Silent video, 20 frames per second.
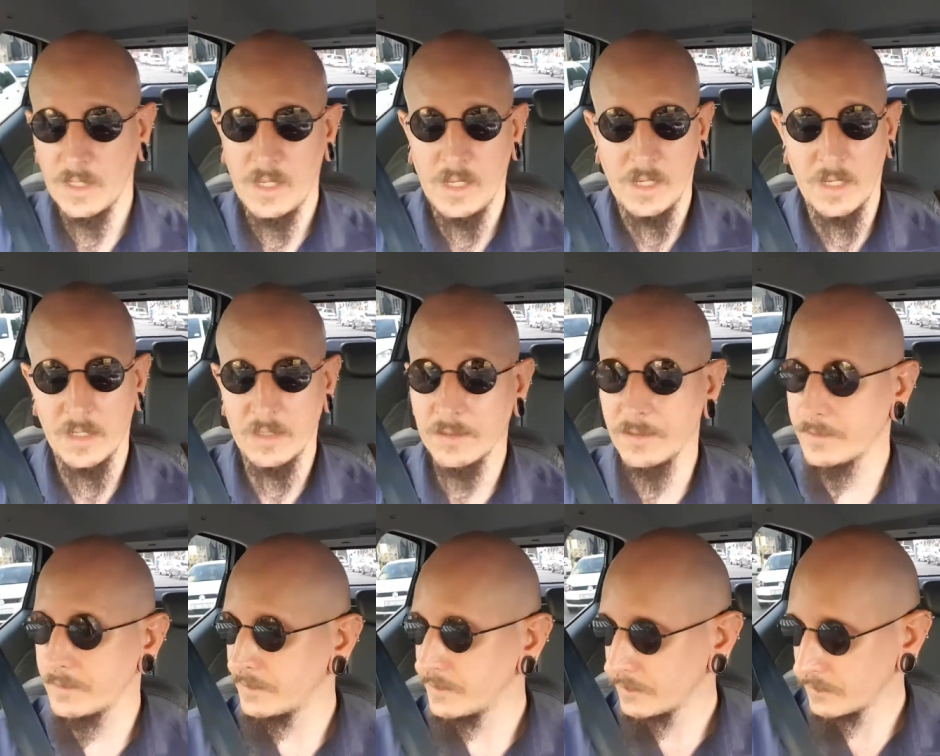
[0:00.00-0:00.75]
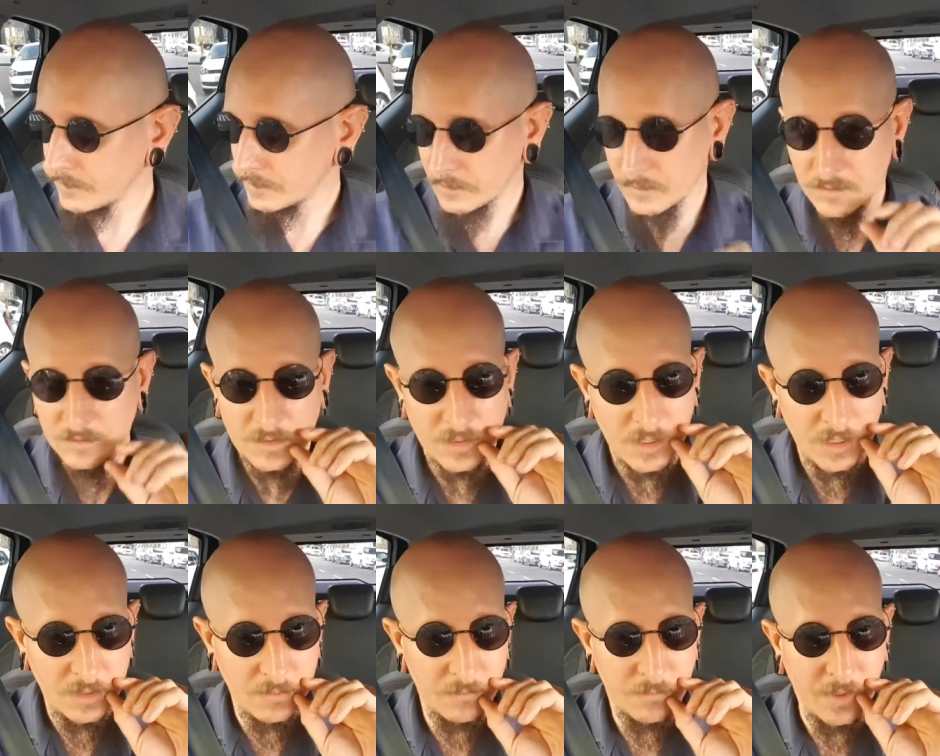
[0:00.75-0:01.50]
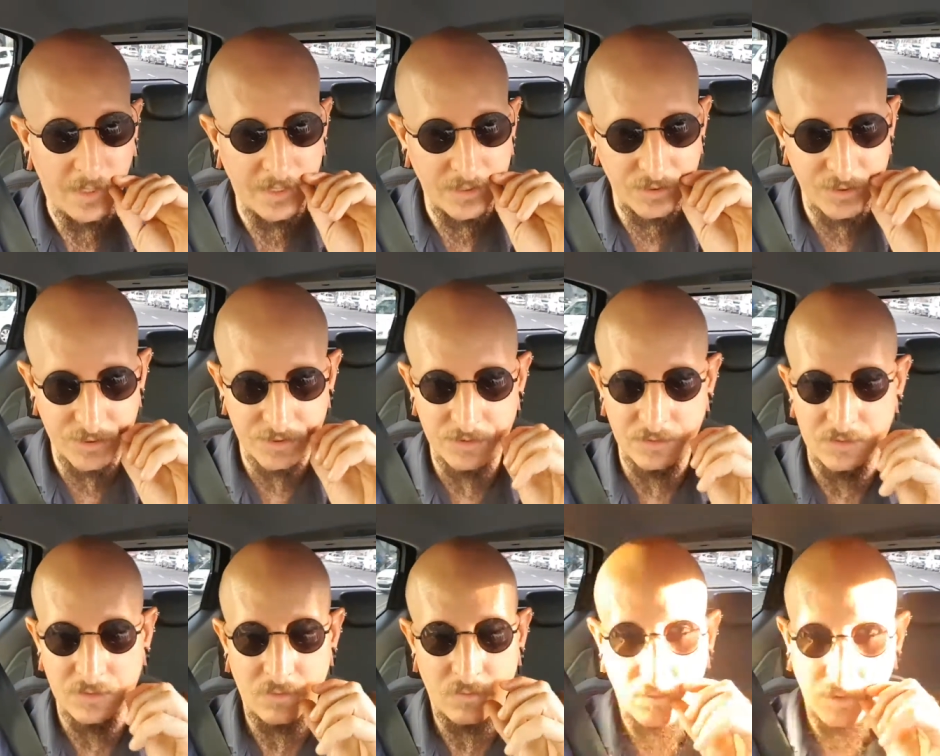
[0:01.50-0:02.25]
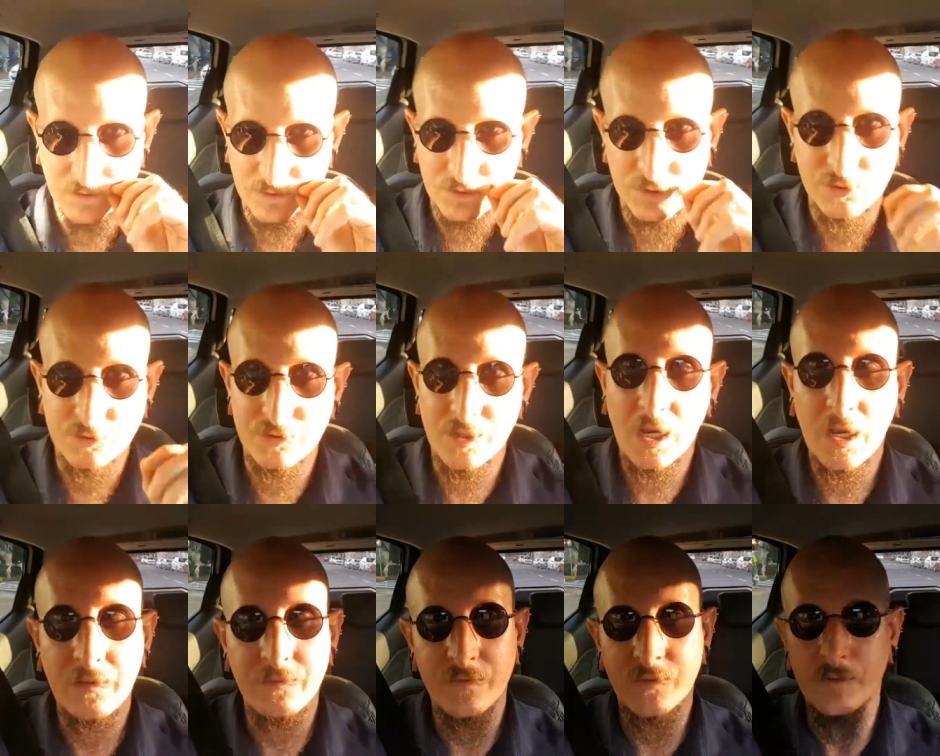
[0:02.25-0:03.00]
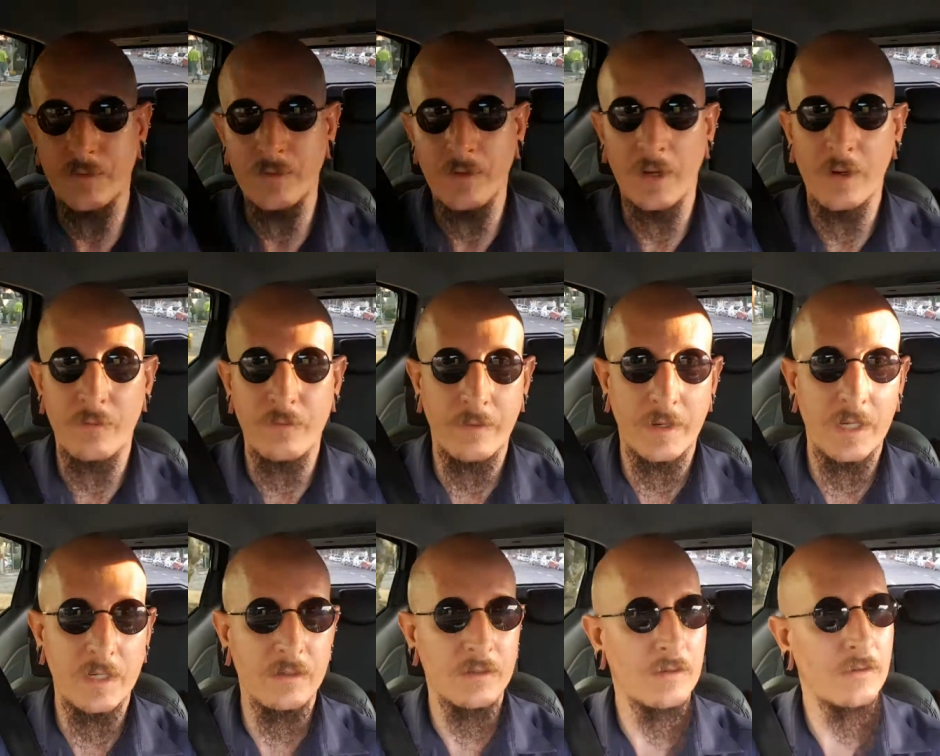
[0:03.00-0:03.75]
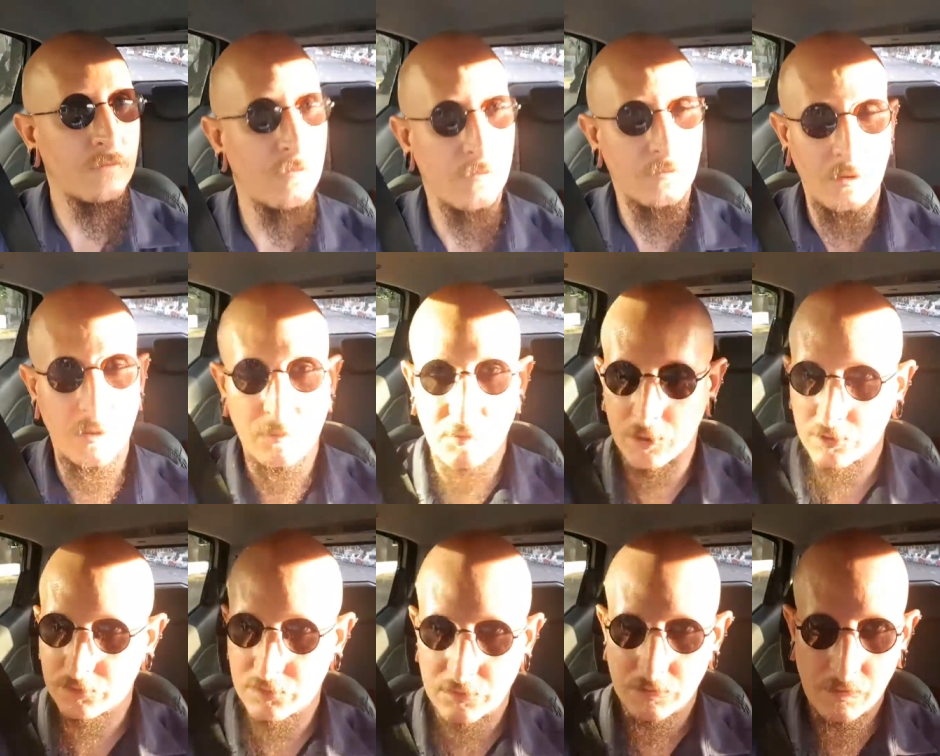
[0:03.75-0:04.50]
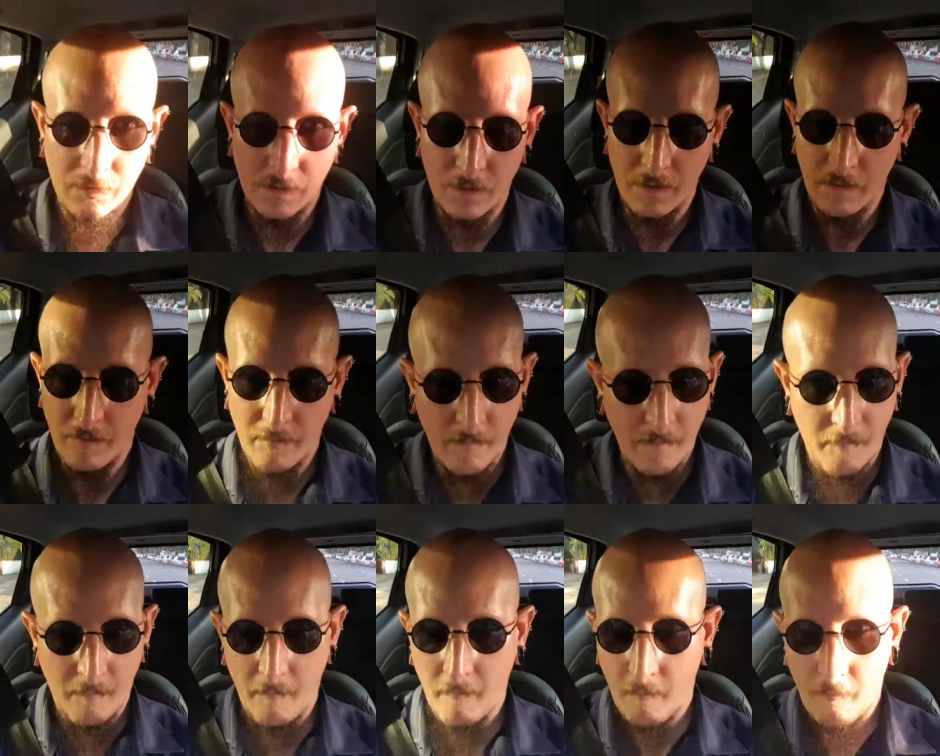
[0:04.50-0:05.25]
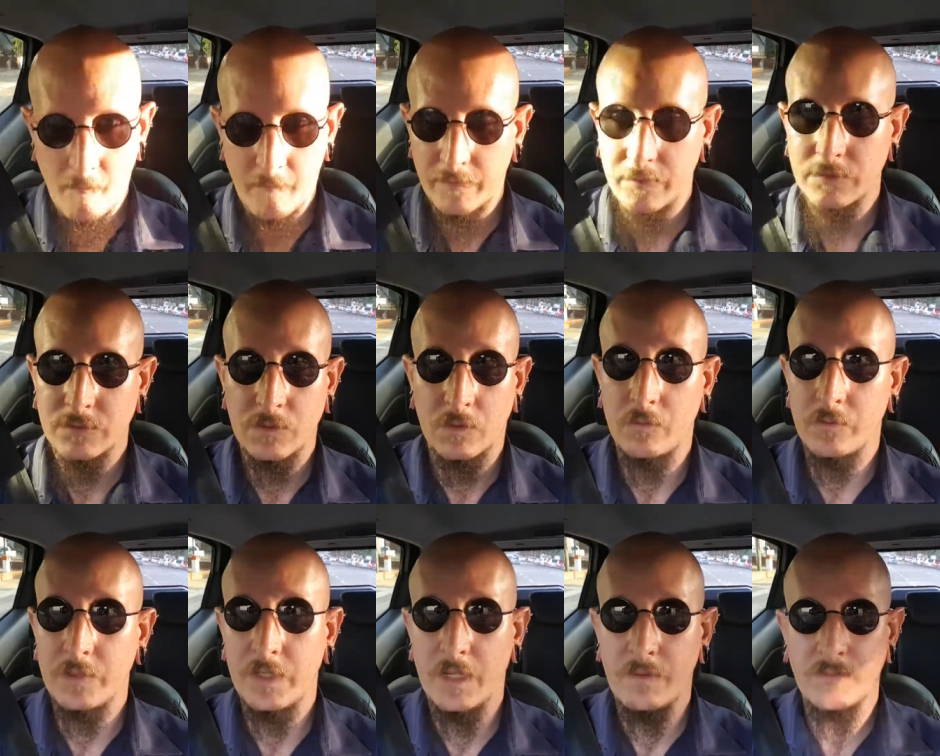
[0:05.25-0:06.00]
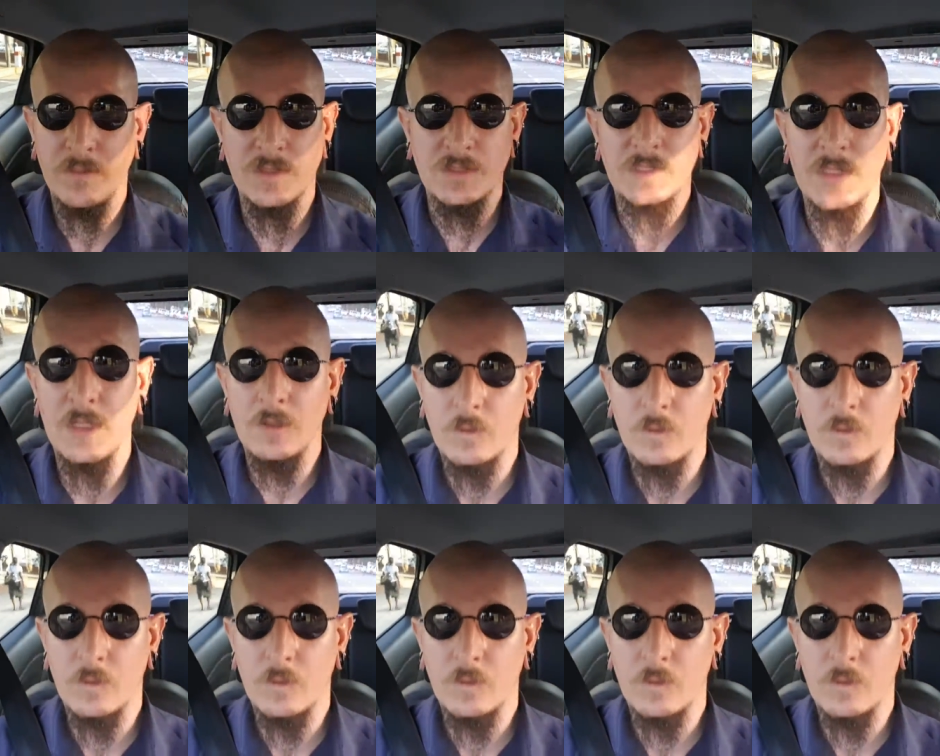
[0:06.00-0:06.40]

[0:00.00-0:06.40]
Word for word: And impatient wants to drive through a red robot. what we're having to